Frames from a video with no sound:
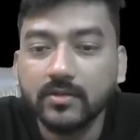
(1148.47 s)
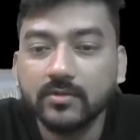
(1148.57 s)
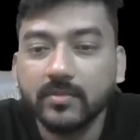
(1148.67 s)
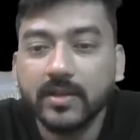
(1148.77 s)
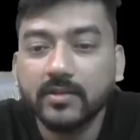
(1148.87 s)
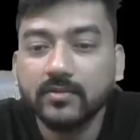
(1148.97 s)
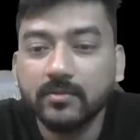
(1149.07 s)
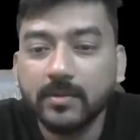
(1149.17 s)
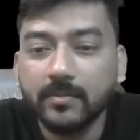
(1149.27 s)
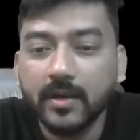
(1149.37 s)
So minus 1
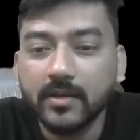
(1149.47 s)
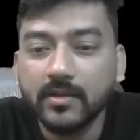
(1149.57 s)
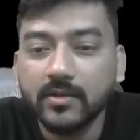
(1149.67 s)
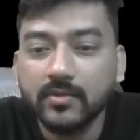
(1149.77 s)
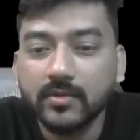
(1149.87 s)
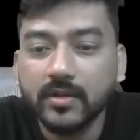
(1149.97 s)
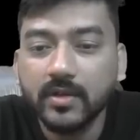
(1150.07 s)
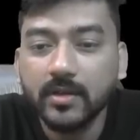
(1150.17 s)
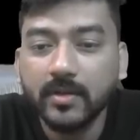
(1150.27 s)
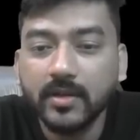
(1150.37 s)
by pi into
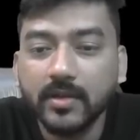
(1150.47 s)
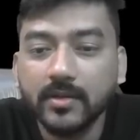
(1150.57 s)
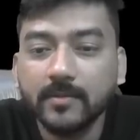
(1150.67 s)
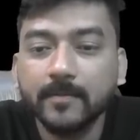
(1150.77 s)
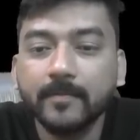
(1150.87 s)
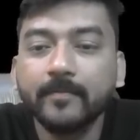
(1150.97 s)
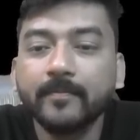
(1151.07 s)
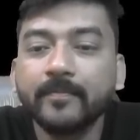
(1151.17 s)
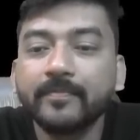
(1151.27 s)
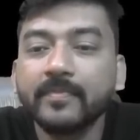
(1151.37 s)
k by n.
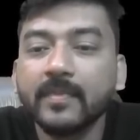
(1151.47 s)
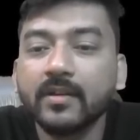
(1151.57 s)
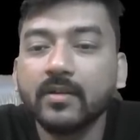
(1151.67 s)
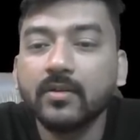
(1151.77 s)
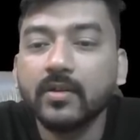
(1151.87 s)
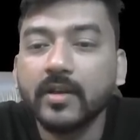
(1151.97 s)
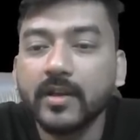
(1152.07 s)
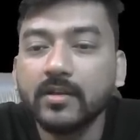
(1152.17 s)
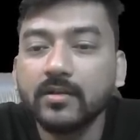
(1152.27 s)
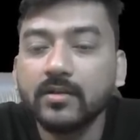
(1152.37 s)

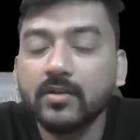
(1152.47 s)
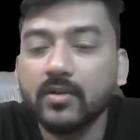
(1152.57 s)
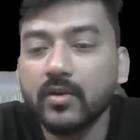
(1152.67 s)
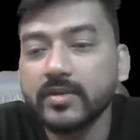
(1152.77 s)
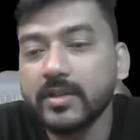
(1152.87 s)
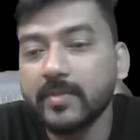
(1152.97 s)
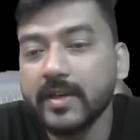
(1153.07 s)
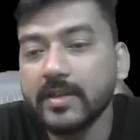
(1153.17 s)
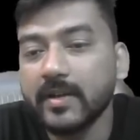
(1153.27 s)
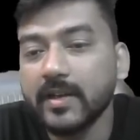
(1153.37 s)
Again cos n pi
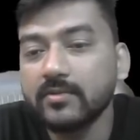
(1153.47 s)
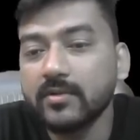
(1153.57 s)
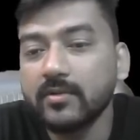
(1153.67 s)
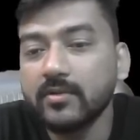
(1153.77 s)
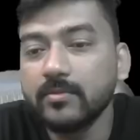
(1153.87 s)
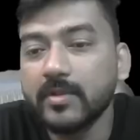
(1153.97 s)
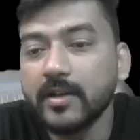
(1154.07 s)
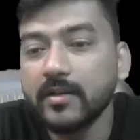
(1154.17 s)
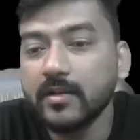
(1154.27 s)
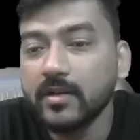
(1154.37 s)
is minus 1 whole to the power
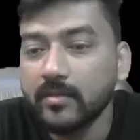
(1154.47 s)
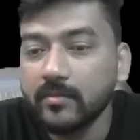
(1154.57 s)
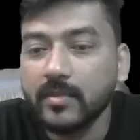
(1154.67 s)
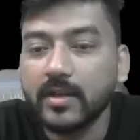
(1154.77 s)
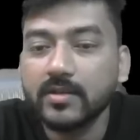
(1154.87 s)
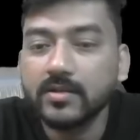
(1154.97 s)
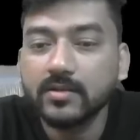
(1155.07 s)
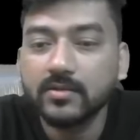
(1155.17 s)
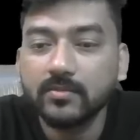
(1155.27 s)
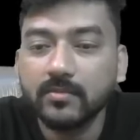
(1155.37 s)
n
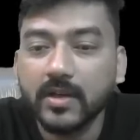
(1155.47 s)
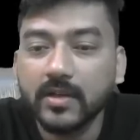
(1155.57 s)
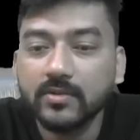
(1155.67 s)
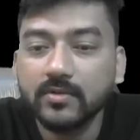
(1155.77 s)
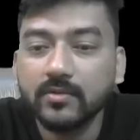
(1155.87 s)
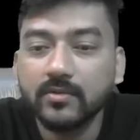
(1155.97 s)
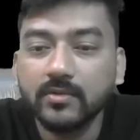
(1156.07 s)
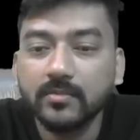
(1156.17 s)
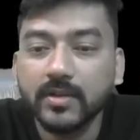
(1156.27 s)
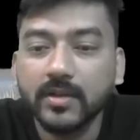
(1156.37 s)
minus 1 whole to
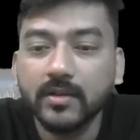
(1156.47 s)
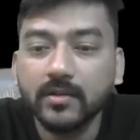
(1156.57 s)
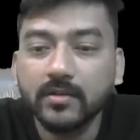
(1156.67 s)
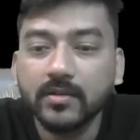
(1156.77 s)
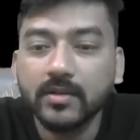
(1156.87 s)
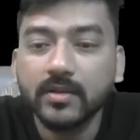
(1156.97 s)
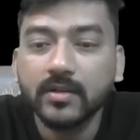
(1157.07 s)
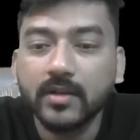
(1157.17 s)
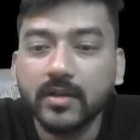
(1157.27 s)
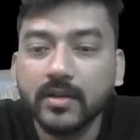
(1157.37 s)
the power n.
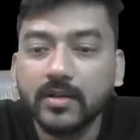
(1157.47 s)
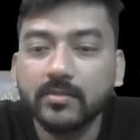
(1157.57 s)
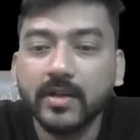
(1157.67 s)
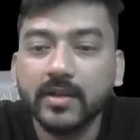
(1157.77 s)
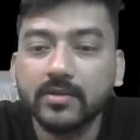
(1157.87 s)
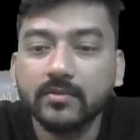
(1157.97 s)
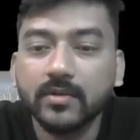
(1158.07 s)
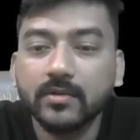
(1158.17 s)
Here is minus 1.